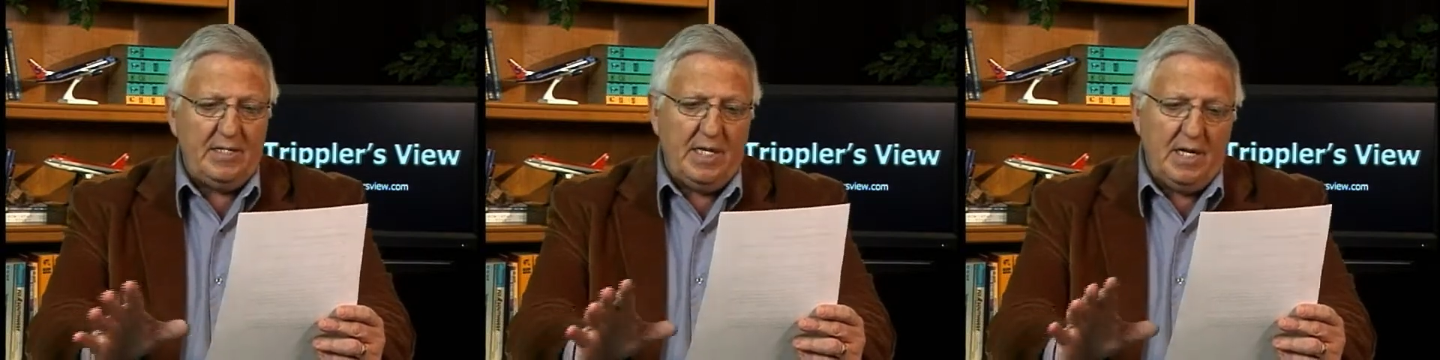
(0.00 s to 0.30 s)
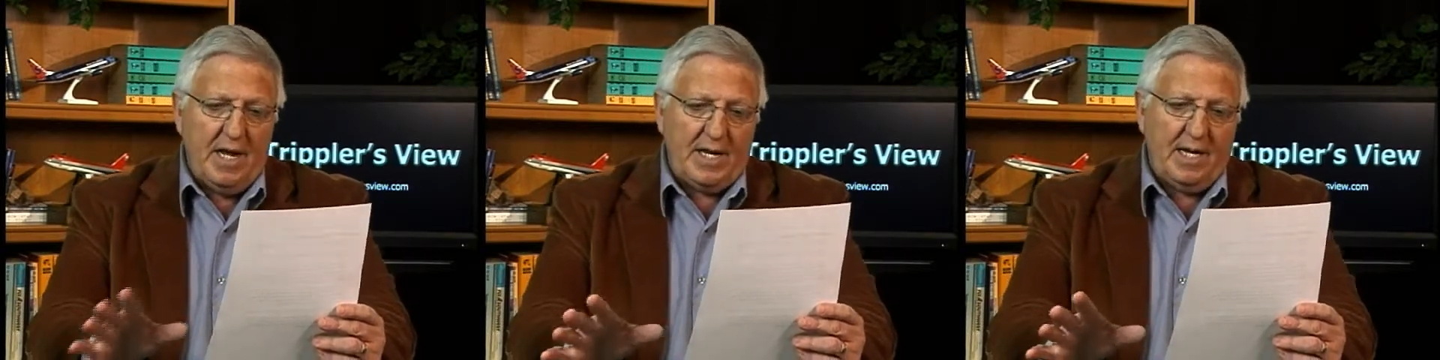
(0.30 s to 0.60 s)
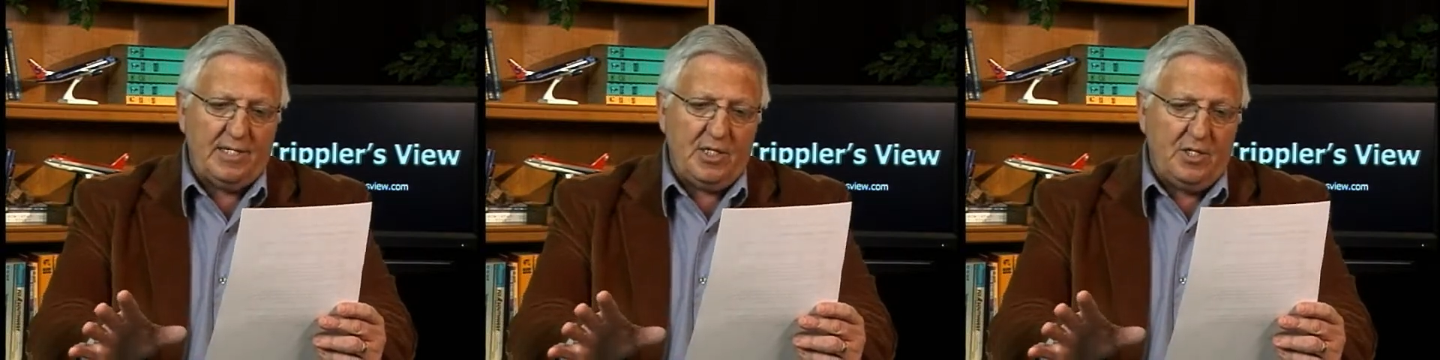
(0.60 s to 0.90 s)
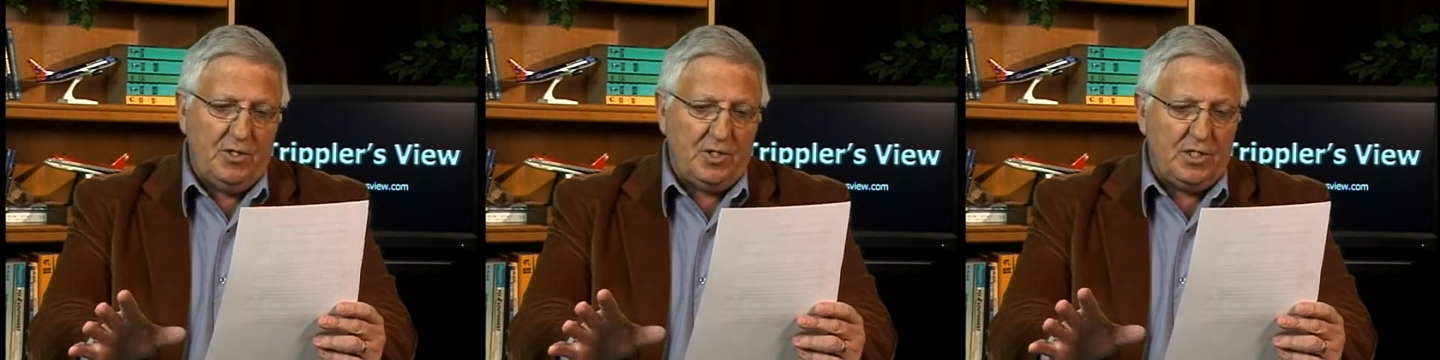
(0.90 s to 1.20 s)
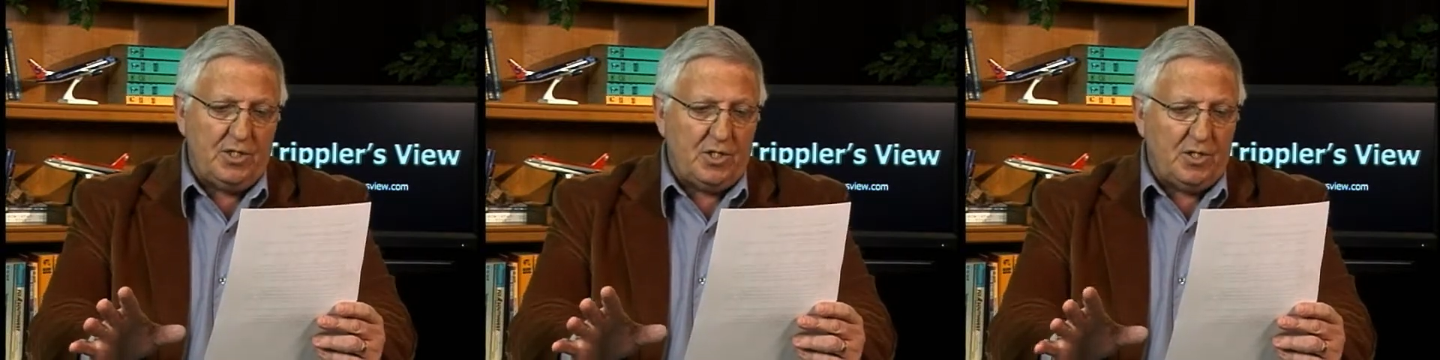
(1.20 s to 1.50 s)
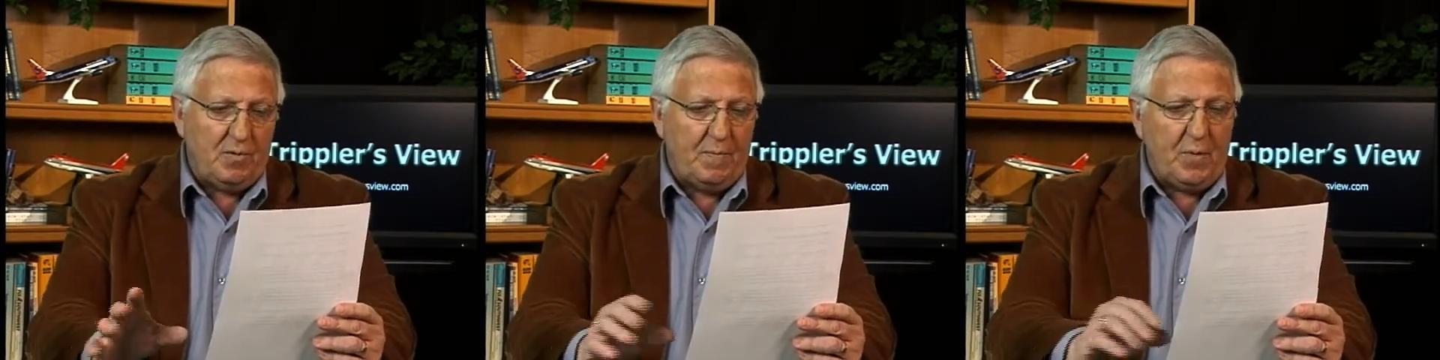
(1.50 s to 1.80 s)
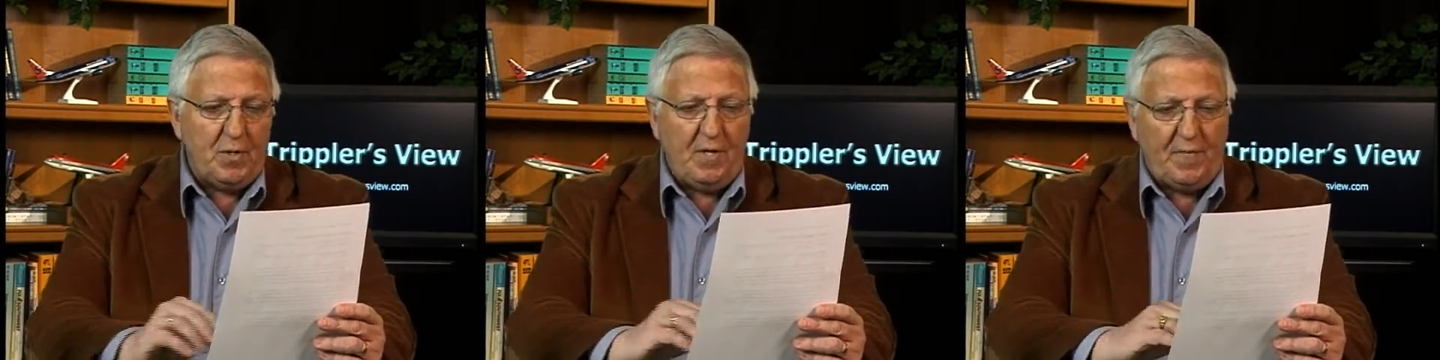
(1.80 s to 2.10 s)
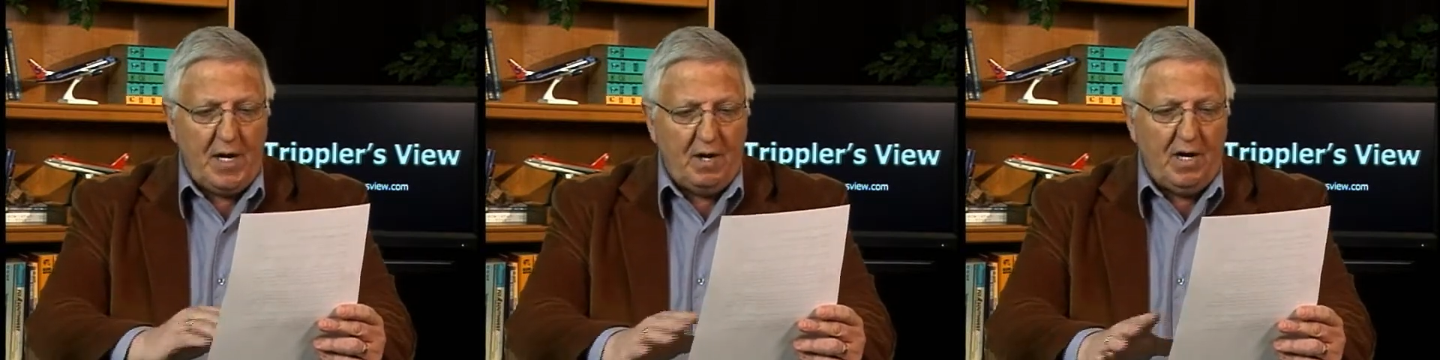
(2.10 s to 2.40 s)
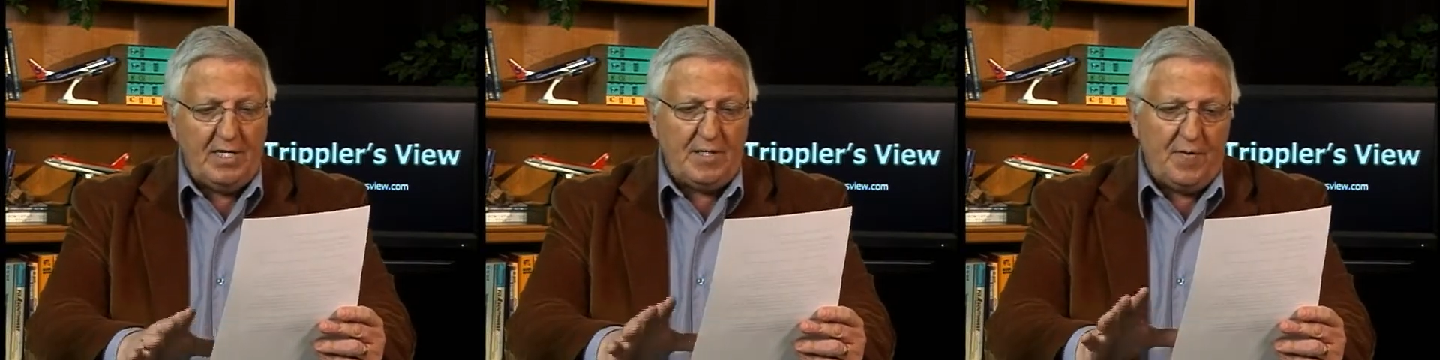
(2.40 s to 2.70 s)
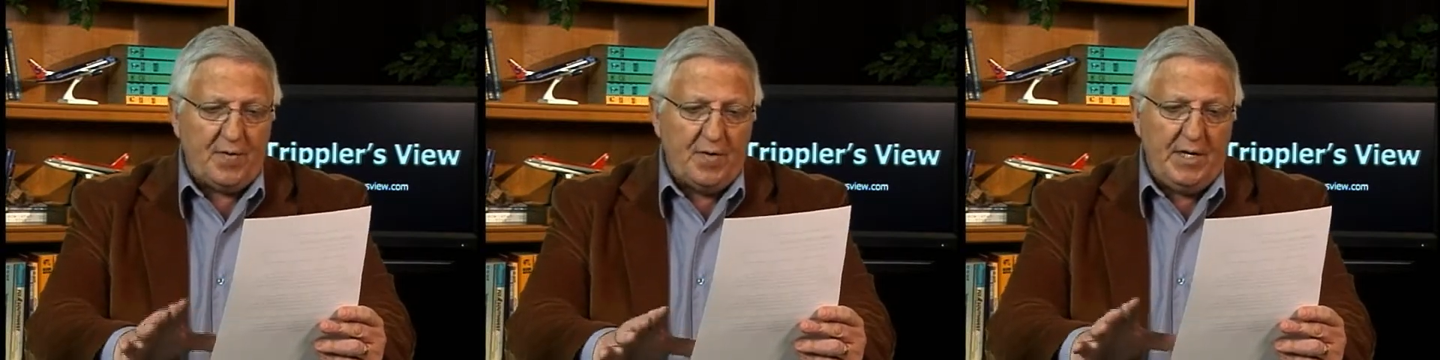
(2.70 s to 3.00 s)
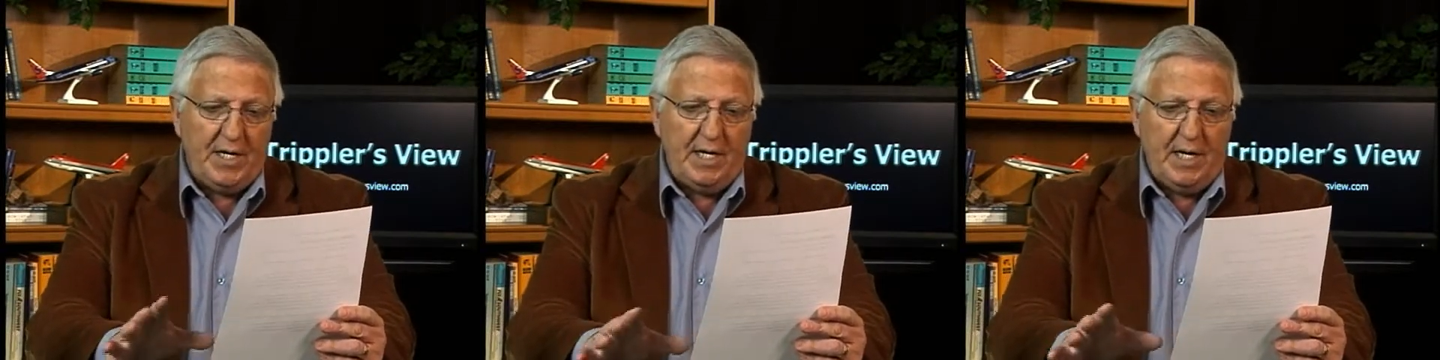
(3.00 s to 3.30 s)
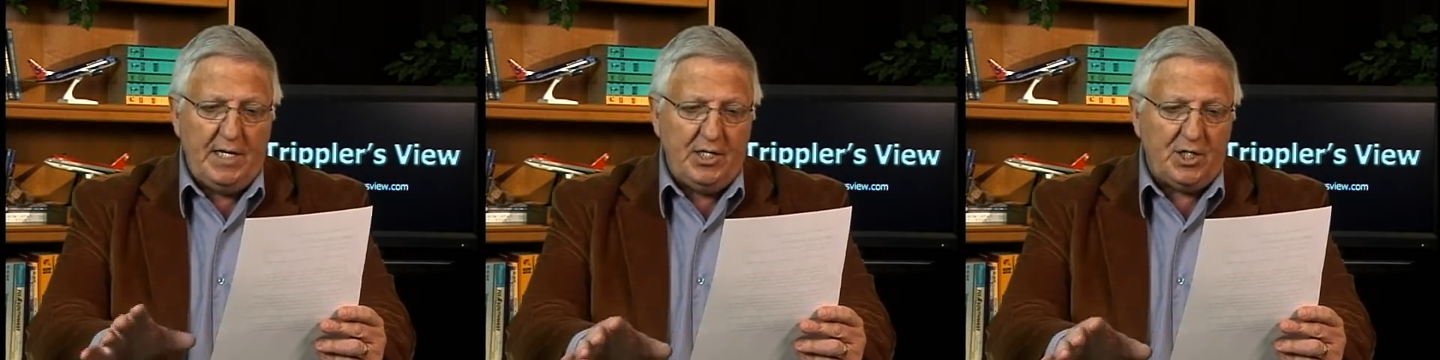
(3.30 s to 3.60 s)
the Atlanta Constitution Journal reported that the airlines had 30 to 90